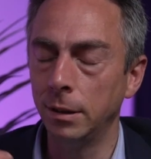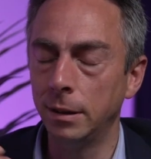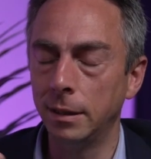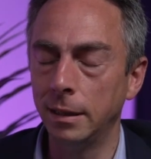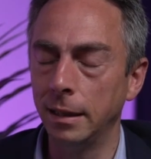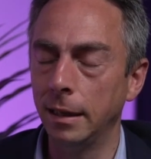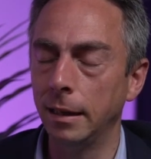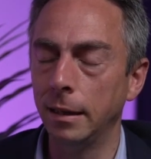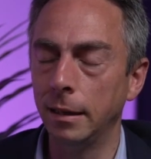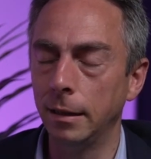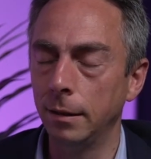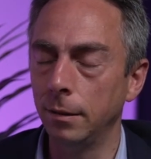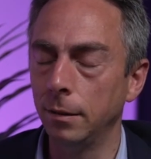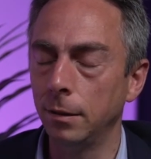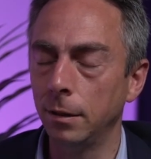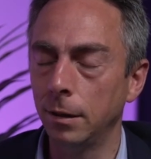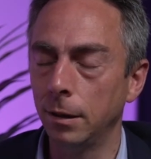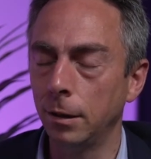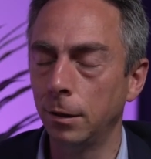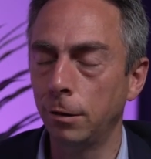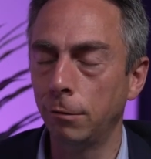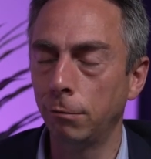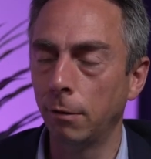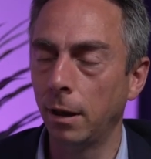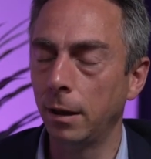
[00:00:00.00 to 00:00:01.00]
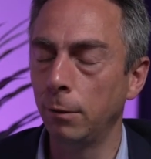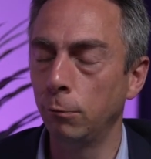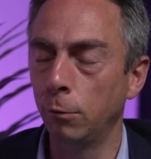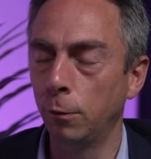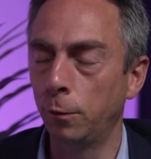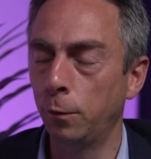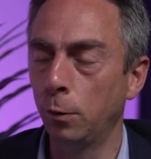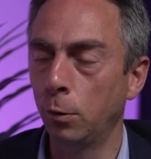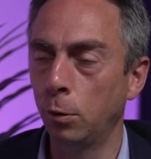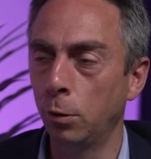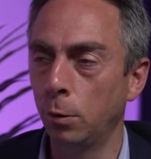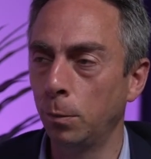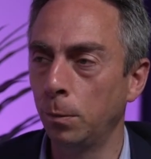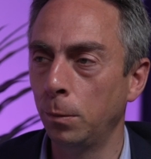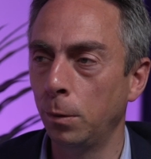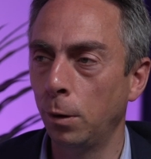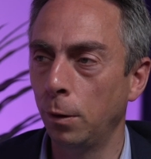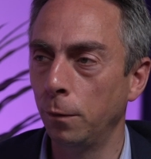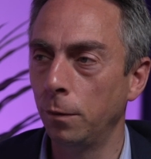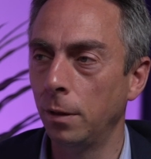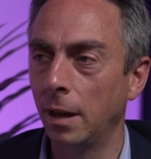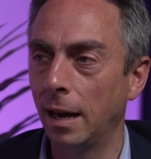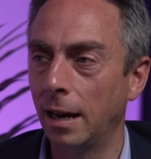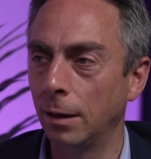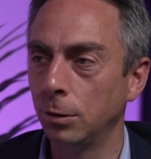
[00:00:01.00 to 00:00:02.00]
see great reform
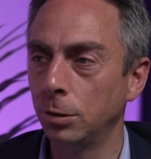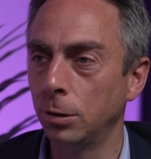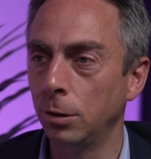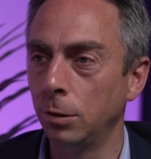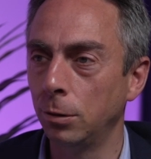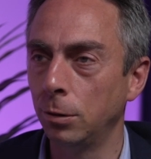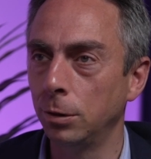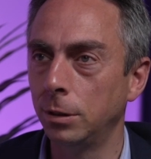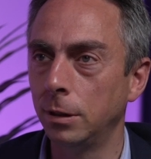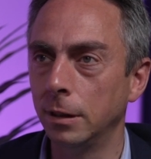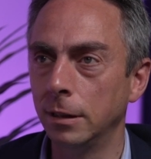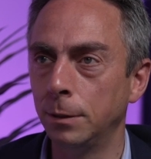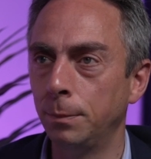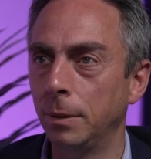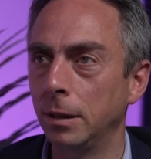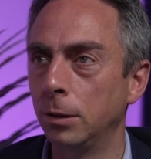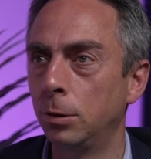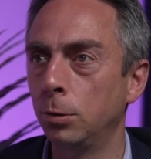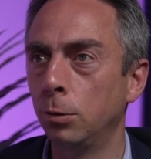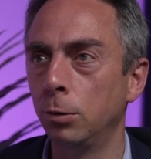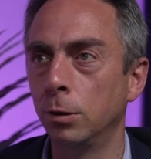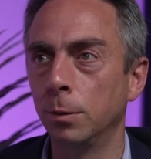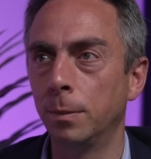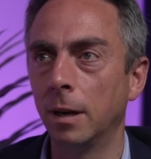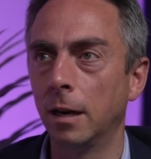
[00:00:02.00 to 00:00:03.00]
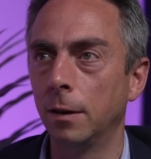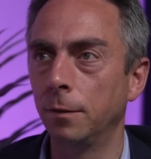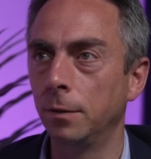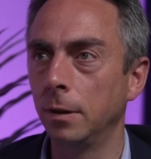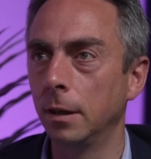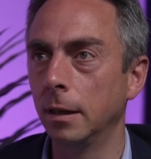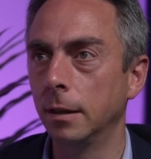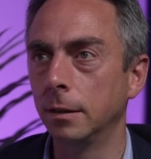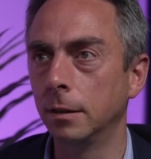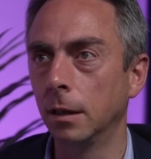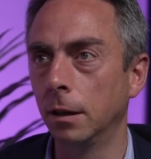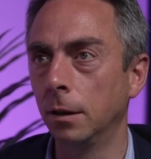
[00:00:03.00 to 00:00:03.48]
of the House of Lords, it's been talked about for years.